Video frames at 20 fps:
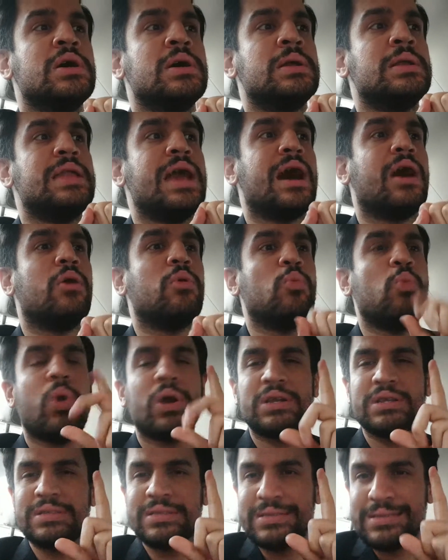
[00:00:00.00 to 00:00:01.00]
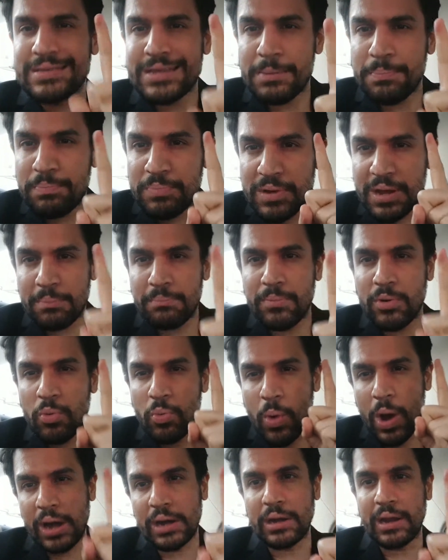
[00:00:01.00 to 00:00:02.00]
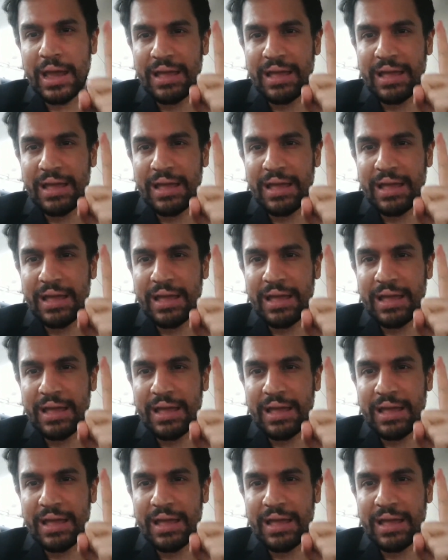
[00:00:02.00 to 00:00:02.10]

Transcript: Now, what is tip number 1?